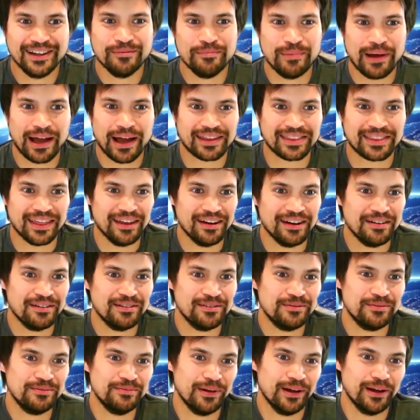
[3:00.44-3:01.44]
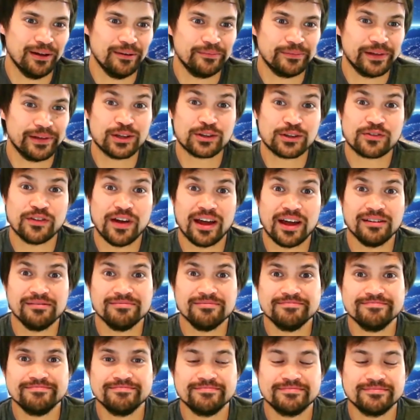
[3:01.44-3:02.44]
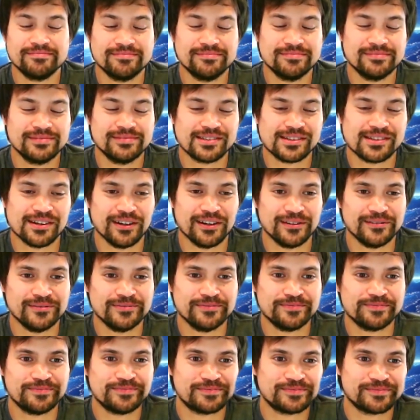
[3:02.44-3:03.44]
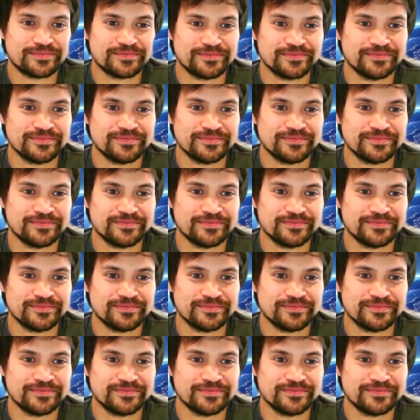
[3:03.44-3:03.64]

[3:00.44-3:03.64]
back then. But it was fun. So, so